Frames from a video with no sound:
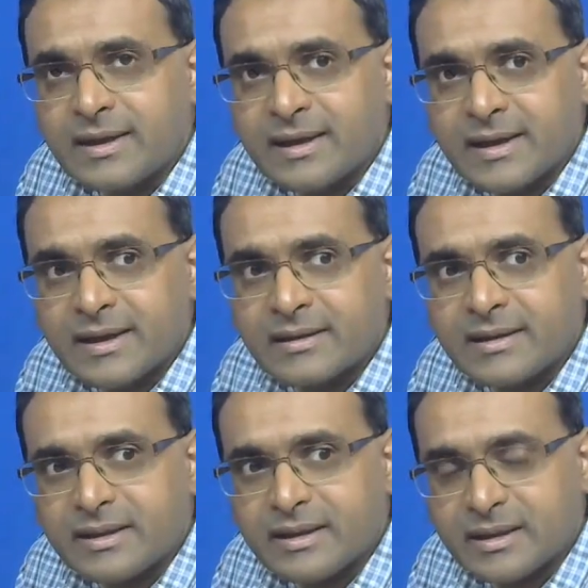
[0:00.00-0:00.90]

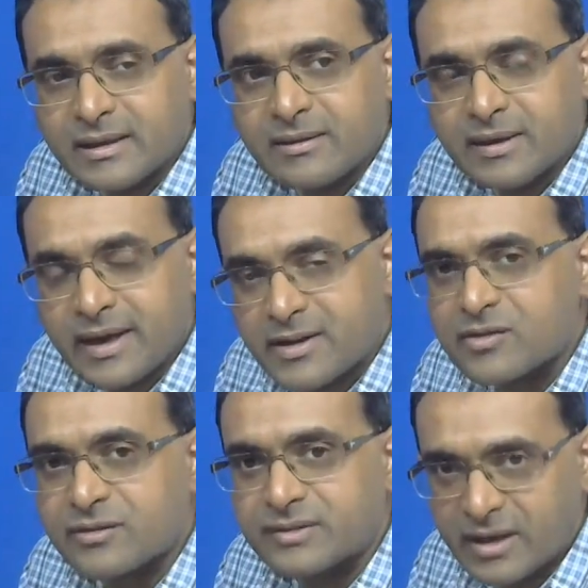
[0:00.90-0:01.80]
the
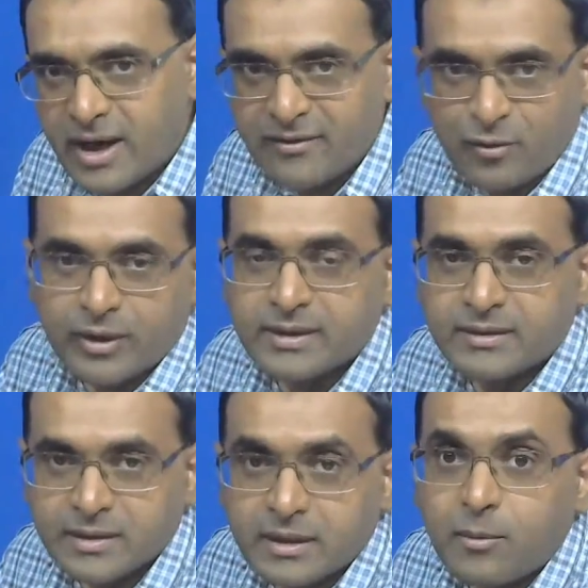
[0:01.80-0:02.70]
edges of the graph, one
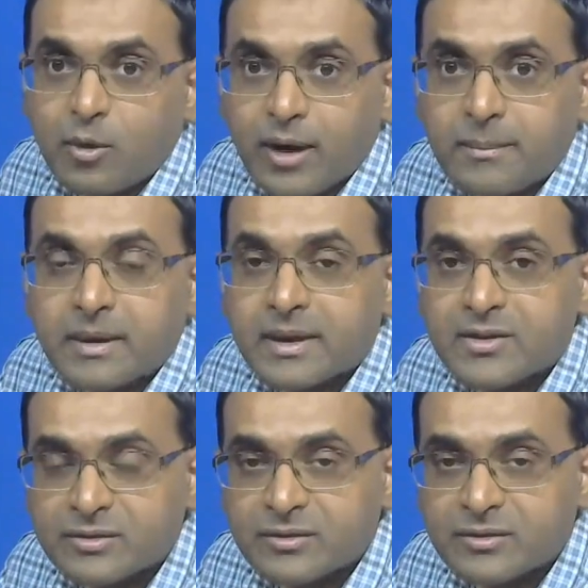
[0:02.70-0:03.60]
can think about
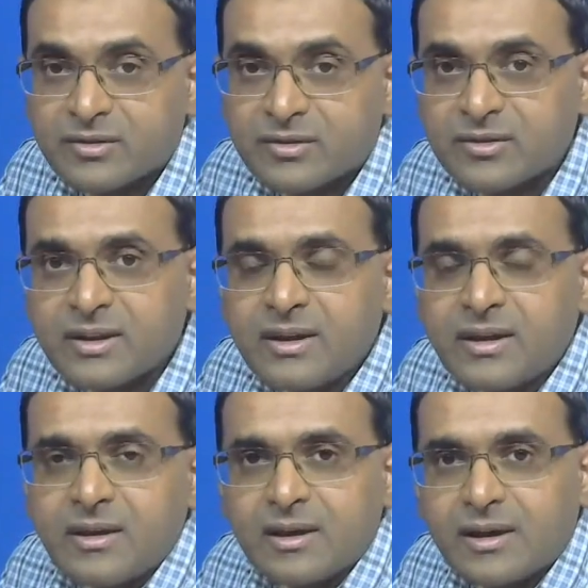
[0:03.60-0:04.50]
applications
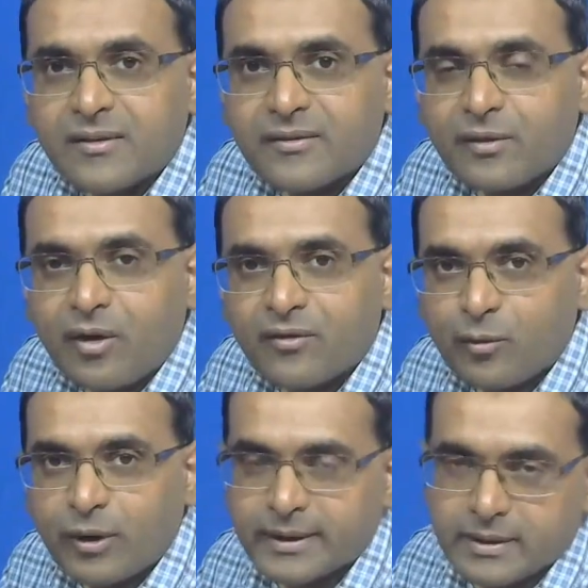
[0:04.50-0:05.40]

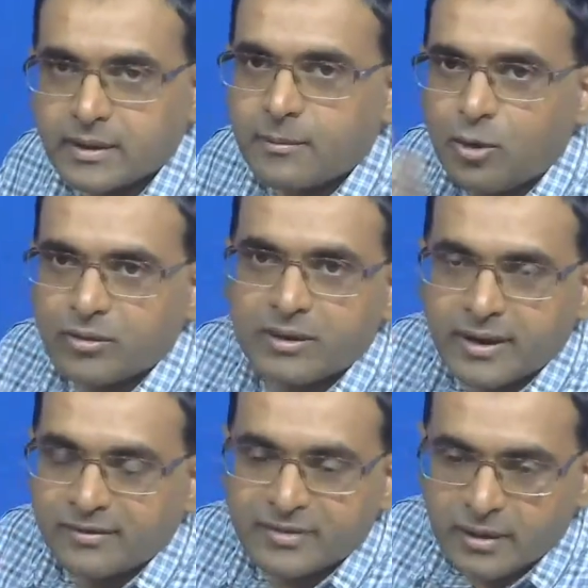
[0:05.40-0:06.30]
one can think
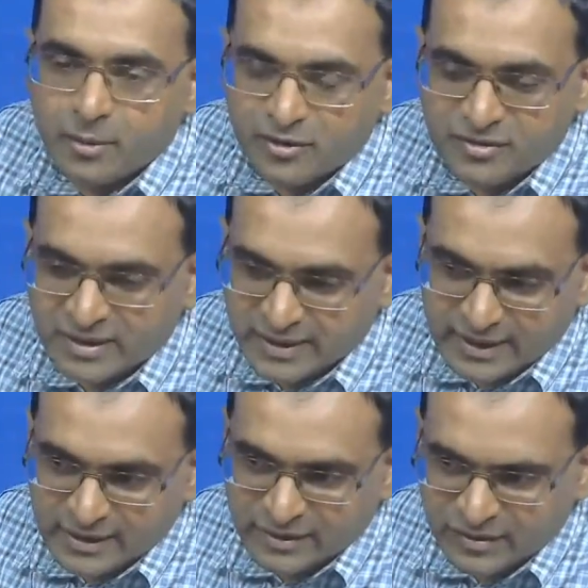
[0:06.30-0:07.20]
about graph signal processing
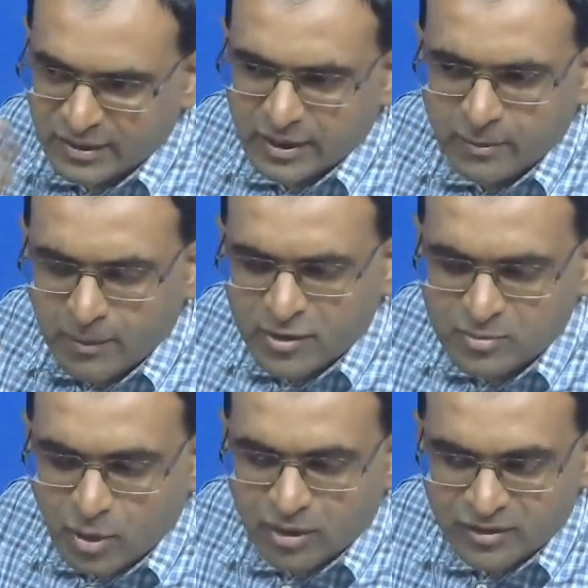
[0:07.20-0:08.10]
techniques in a much
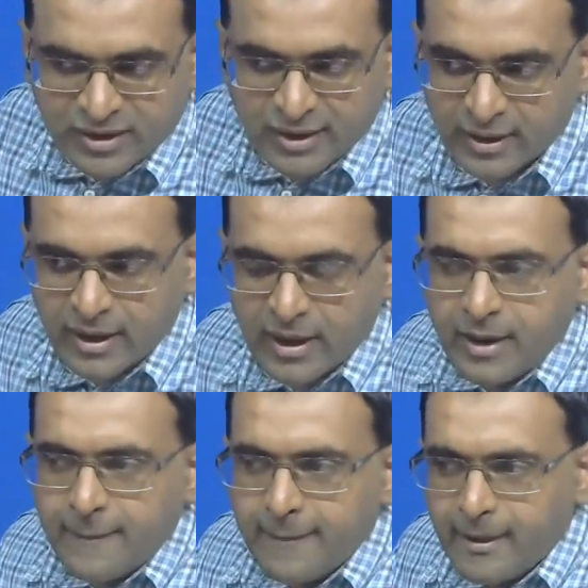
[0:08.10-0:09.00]
broader scale.
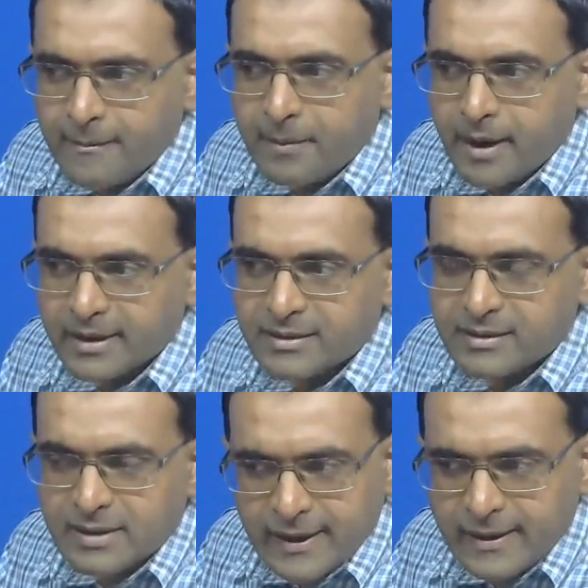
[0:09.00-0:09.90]
But I
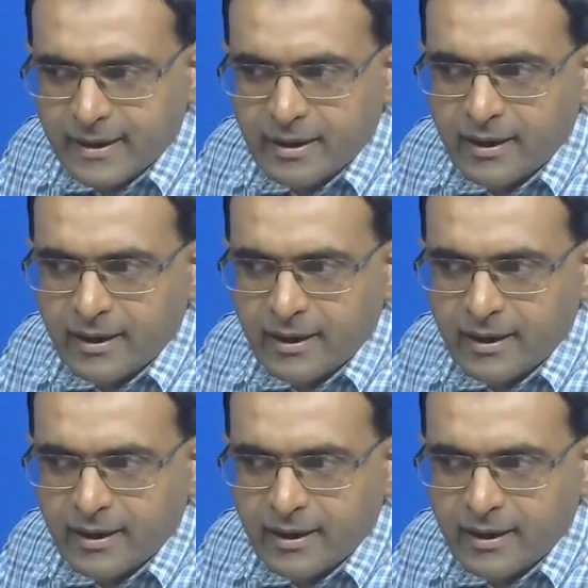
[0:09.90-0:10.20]
think